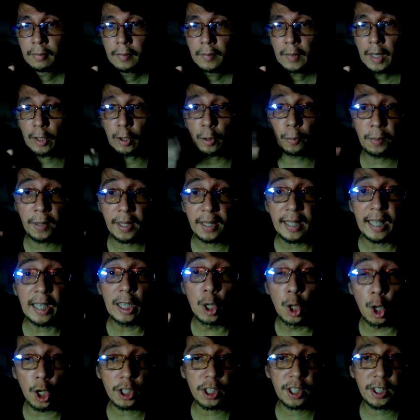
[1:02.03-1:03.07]
I completely
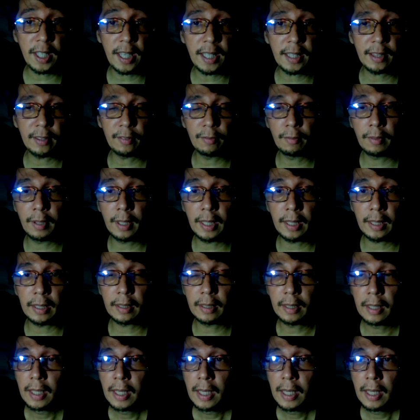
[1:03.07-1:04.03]
lost it when